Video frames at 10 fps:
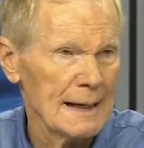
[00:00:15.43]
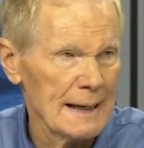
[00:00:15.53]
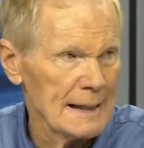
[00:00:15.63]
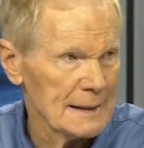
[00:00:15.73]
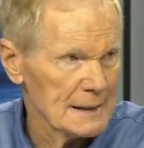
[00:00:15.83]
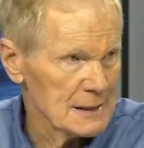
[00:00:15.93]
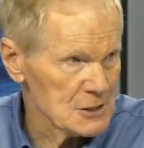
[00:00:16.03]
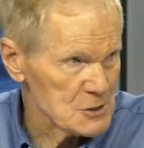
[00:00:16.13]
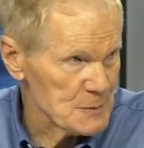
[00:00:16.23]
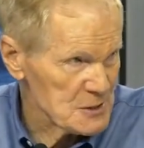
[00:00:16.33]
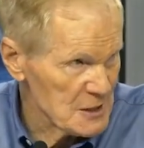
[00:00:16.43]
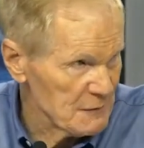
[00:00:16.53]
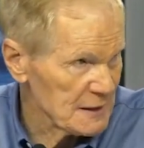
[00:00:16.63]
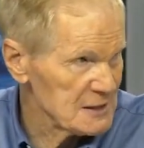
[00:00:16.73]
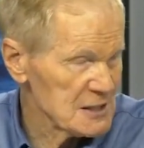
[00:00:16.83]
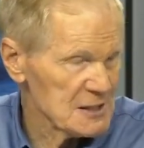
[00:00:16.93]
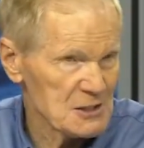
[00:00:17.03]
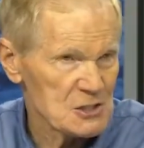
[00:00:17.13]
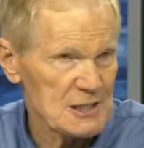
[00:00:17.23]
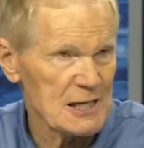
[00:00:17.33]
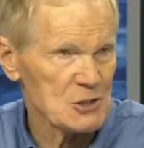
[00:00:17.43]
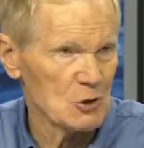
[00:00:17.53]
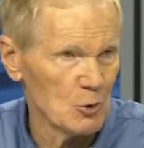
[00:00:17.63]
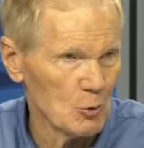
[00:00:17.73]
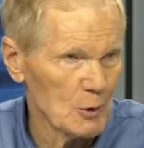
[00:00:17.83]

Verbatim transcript: and the specifics in the schedule